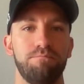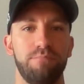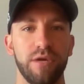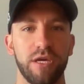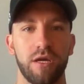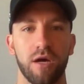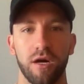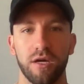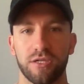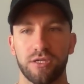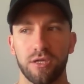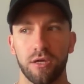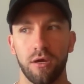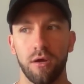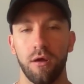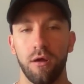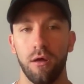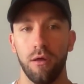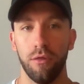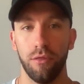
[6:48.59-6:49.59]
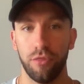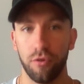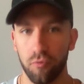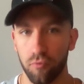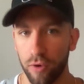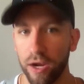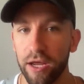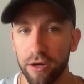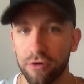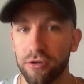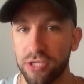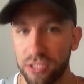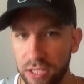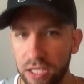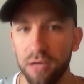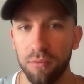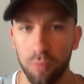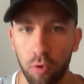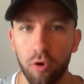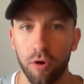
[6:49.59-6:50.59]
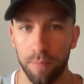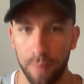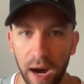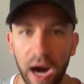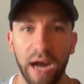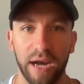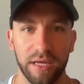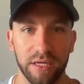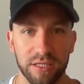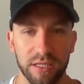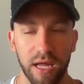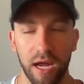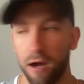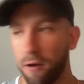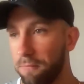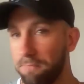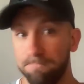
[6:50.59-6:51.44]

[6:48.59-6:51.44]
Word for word: because the Raiders need more bodies now.